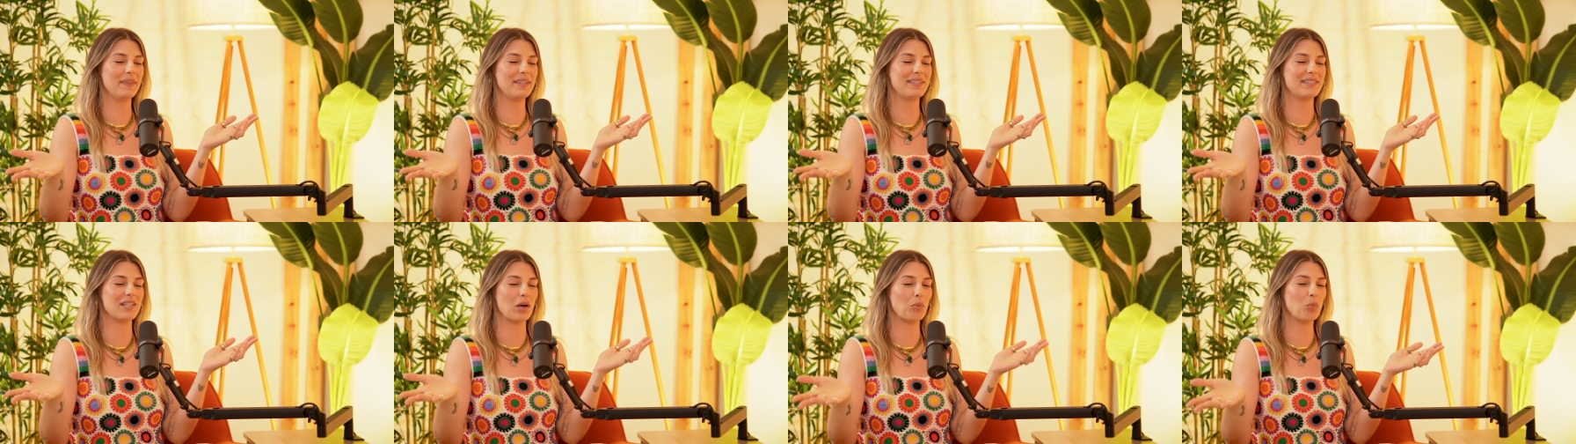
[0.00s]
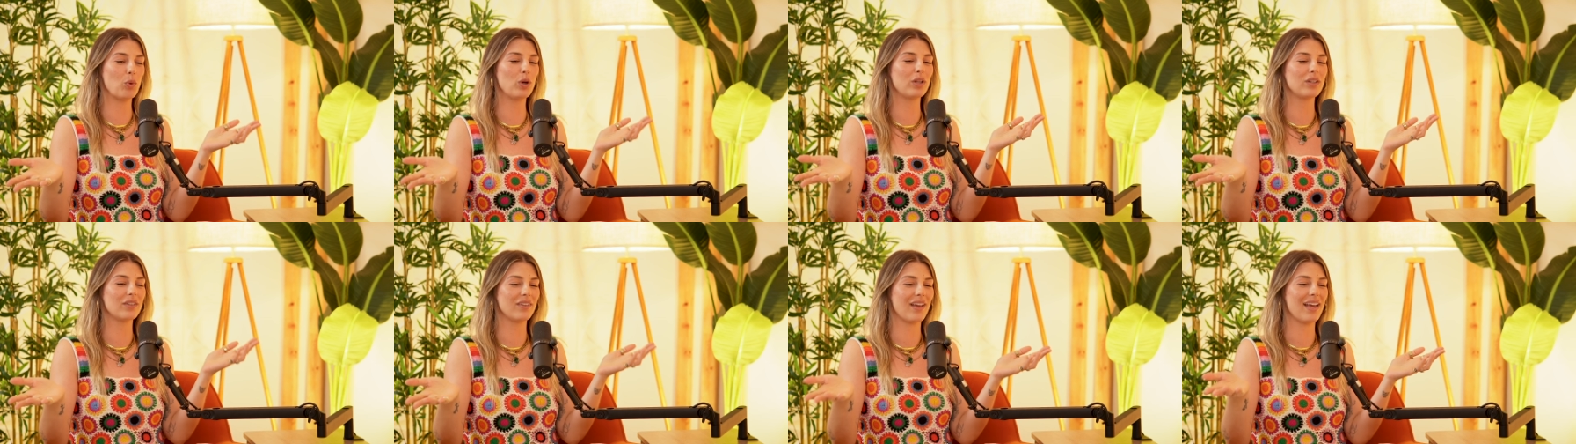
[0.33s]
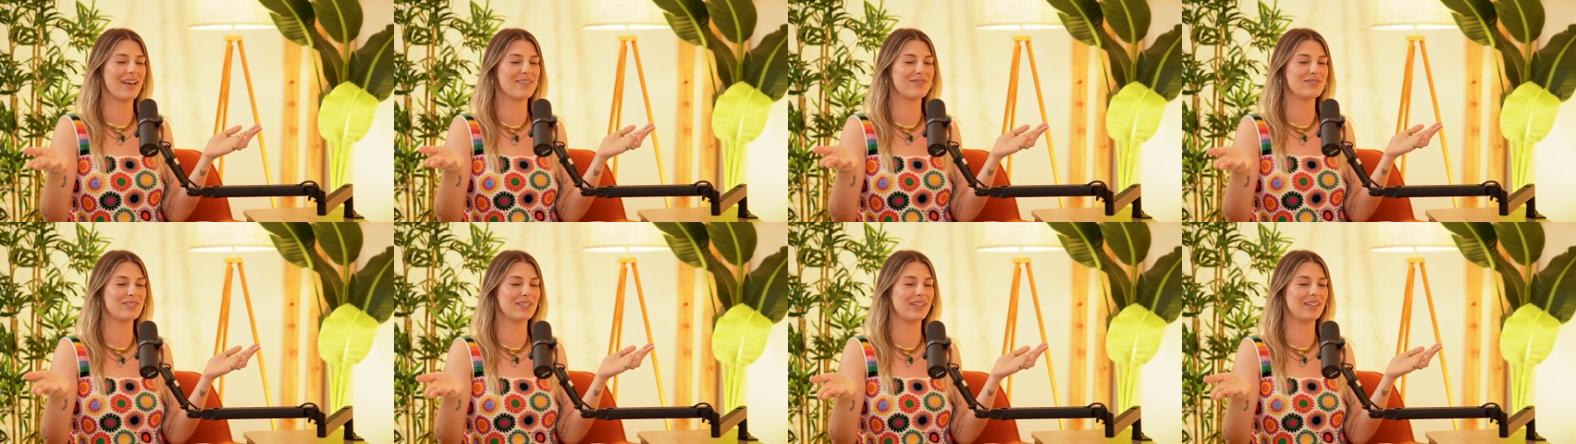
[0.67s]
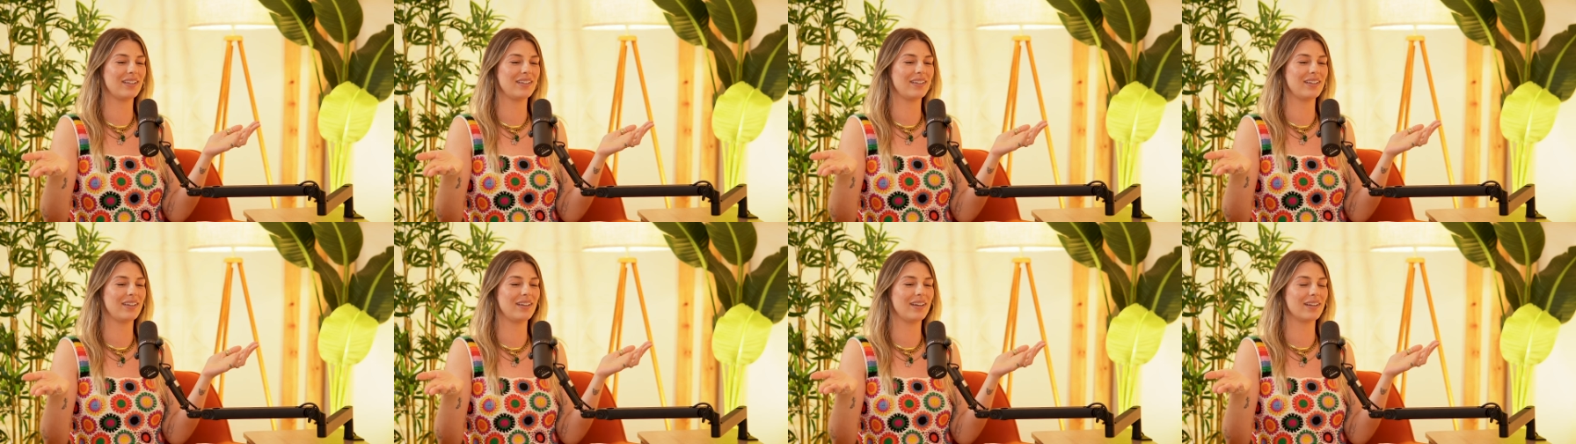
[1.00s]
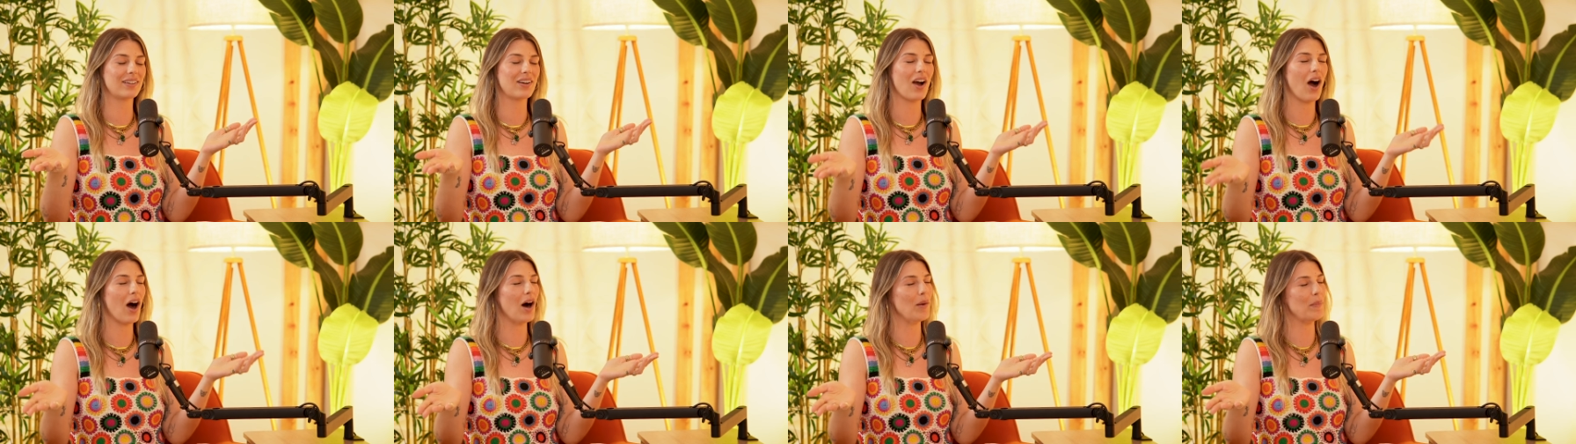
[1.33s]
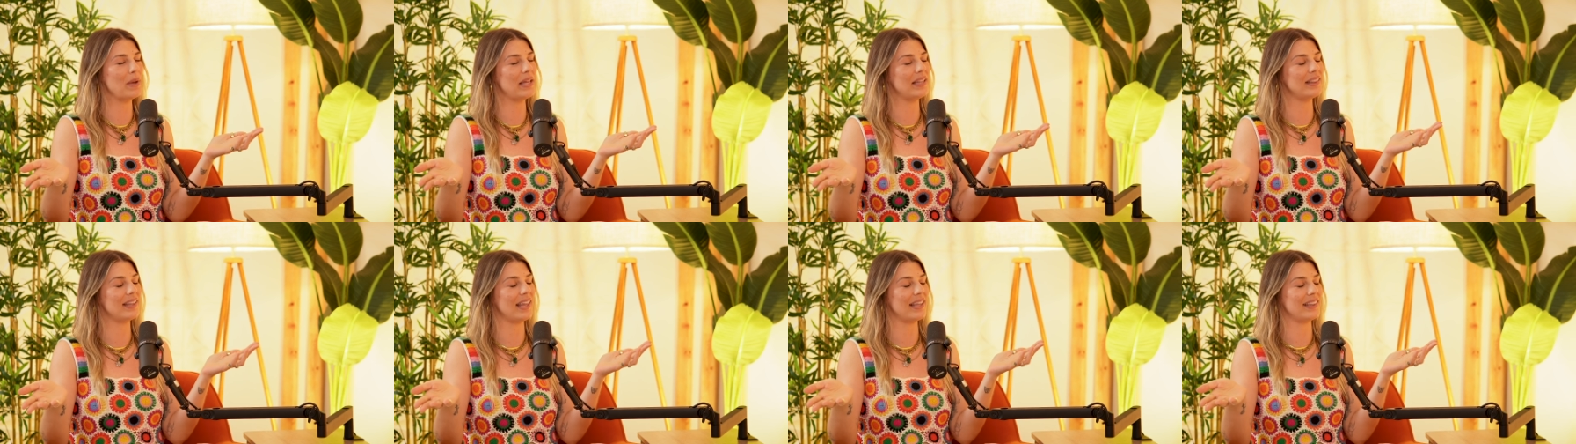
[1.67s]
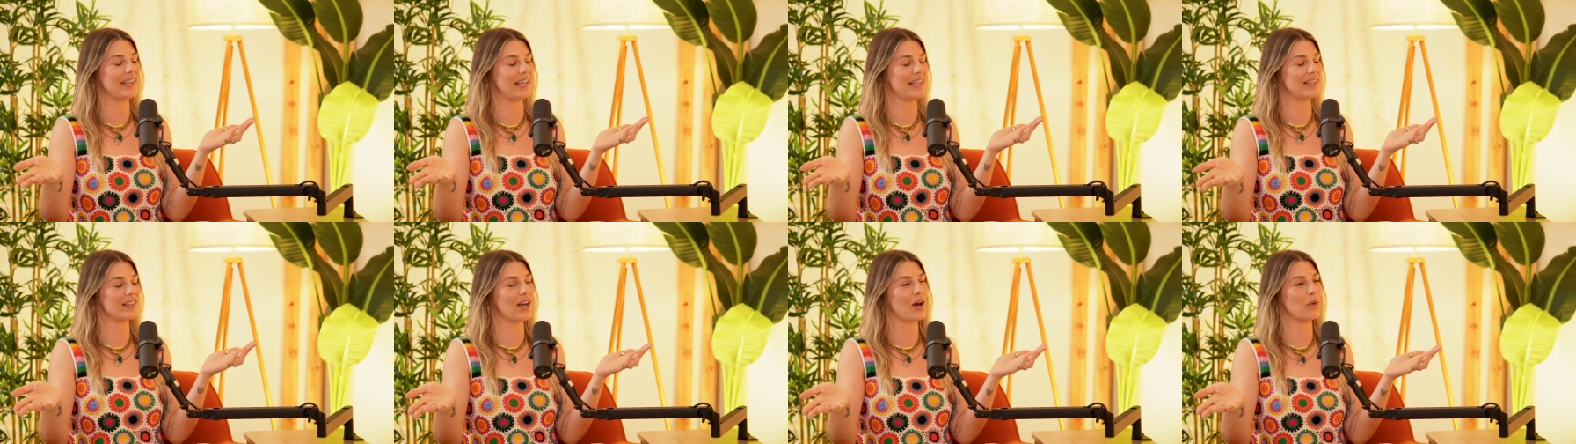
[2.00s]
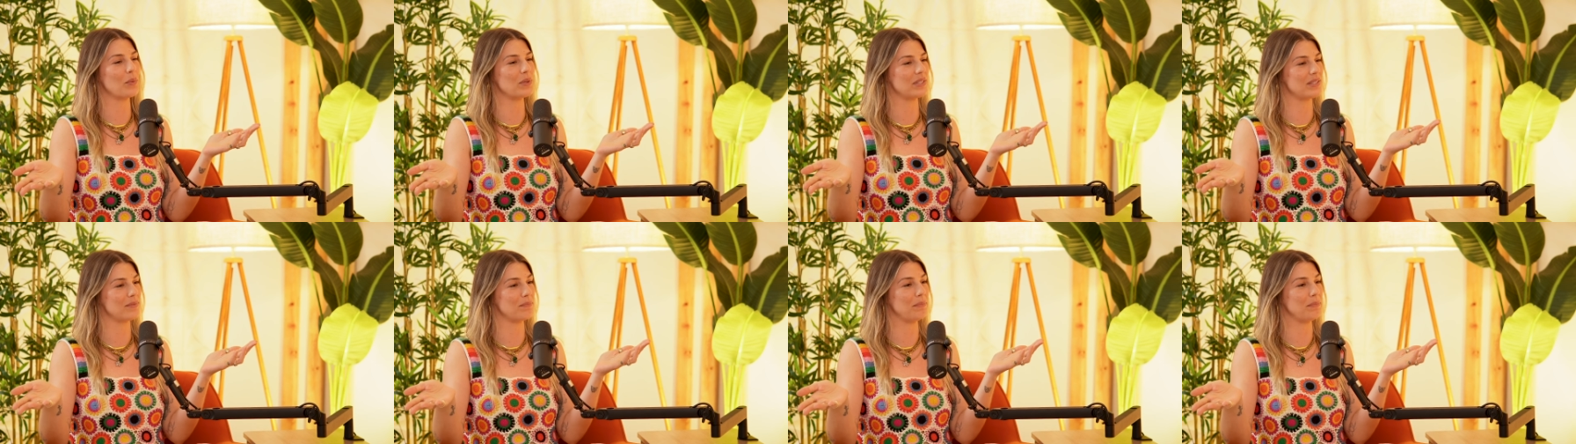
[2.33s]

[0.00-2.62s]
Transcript: someone left a comment that they thought was